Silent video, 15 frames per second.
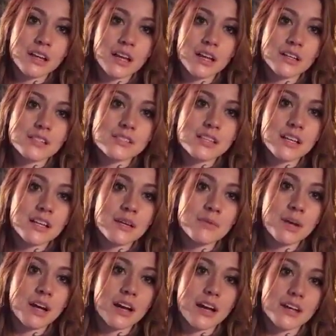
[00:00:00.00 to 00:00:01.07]
And it's like, come
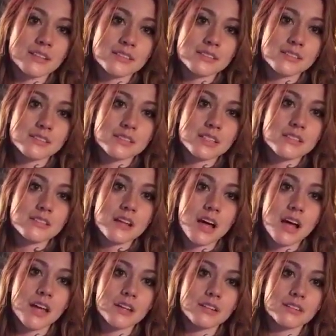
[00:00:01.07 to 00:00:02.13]
on, guys. Let's
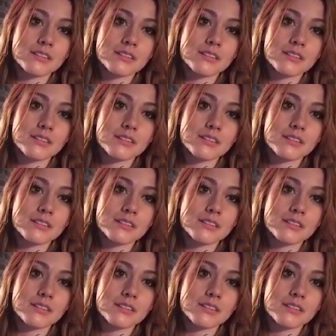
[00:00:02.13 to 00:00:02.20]
not